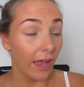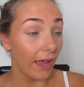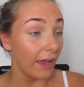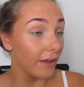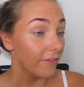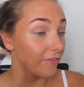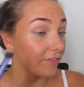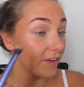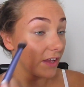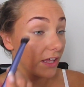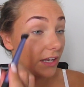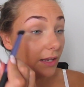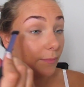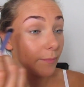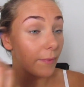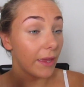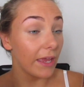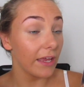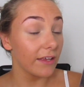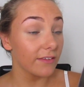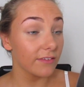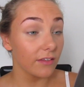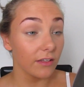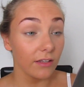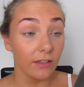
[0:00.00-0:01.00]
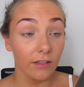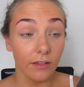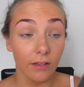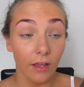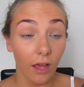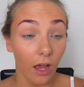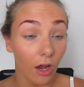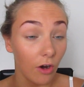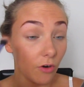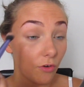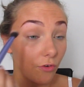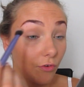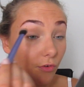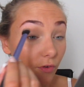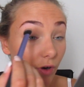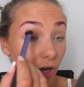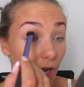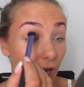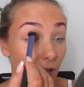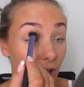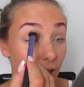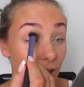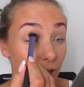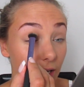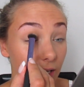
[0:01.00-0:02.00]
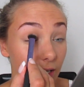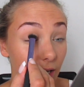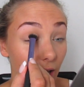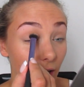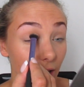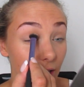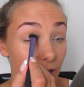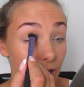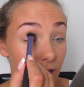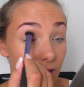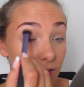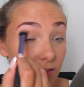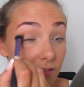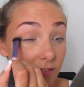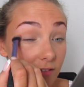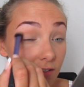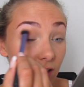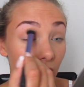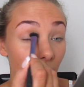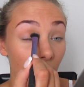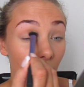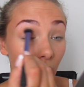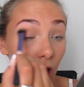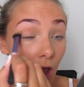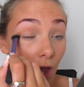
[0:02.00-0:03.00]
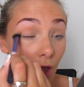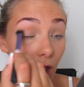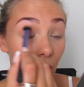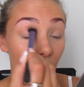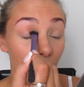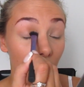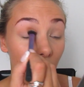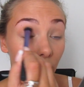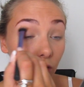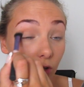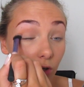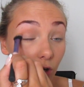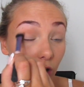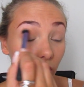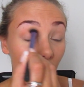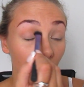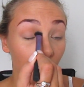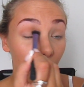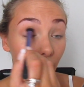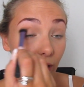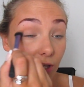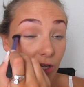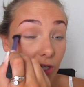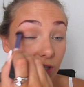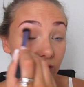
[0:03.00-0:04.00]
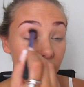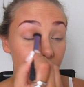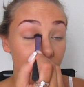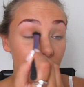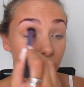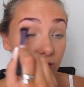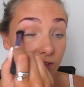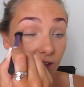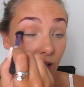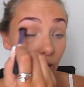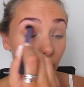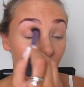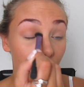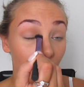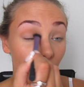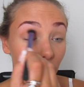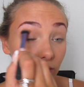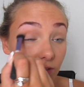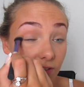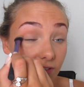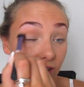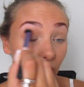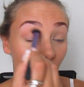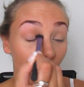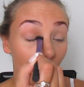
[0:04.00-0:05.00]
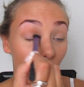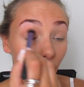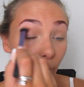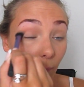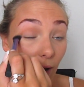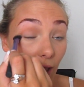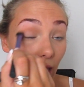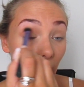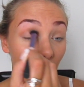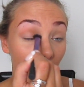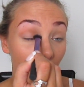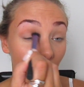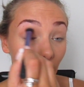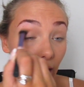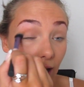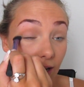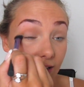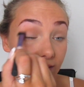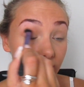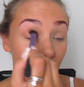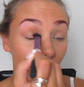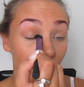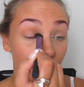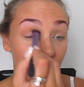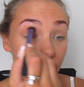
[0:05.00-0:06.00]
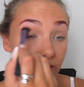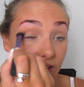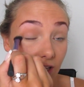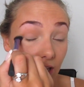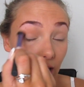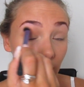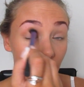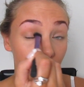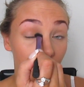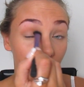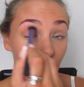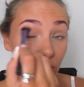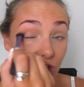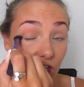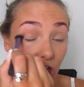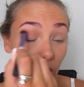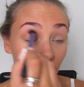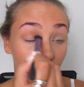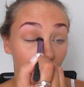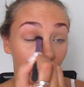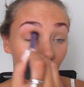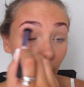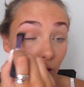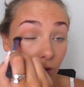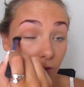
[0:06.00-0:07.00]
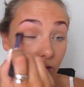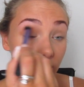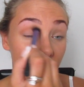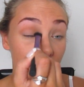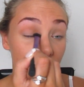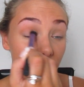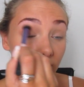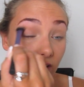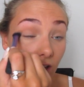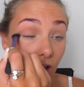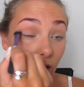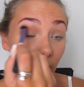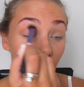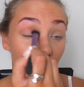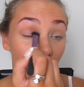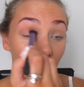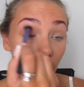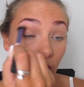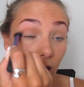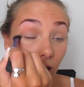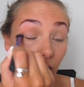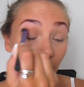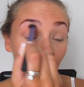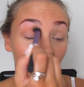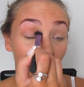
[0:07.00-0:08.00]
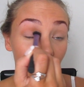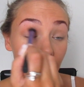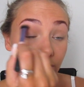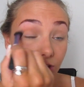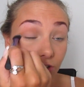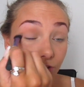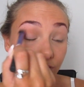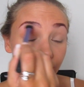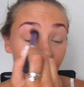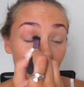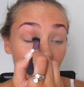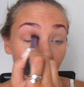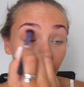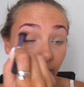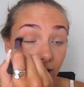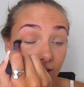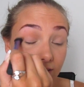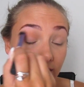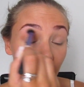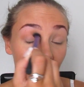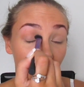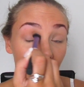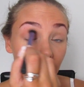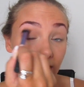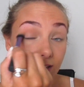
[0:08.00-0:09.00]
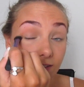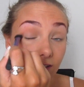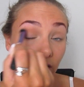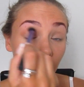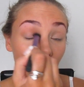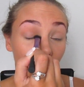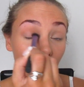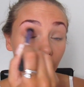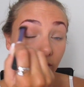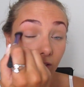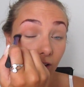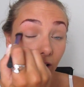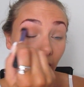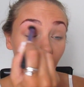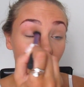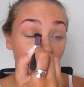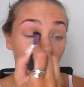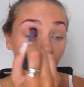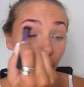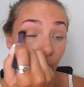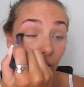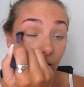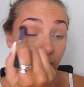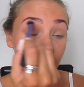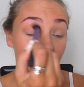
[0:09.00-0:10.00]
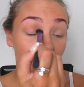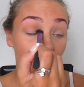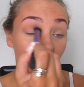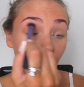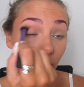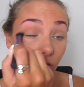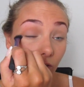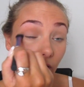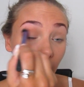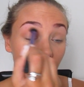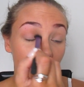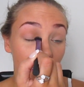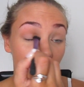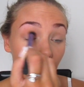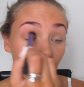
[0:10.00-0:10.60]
I feel it makes a really nice colour by using the same bronzer on my eyes and obviously in my cheekbones. I just feel like it ties the look together and makes it look really